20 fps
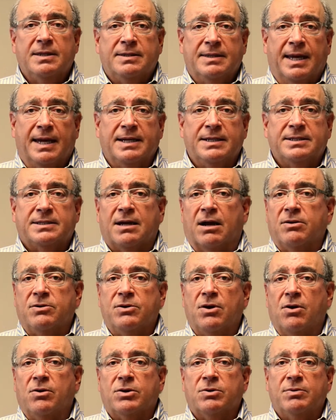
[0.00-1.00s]
Next are
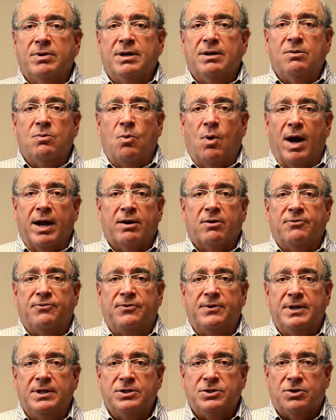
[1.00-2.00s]
notary, wire
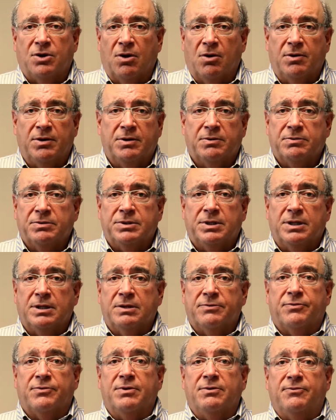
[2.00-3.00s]
fees, courier, and
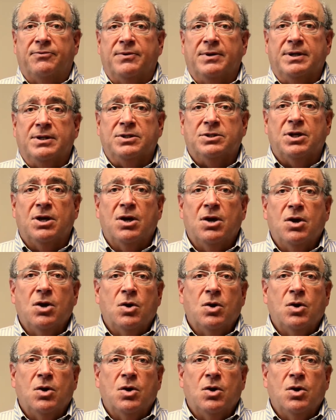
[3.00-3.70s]
delivery fees,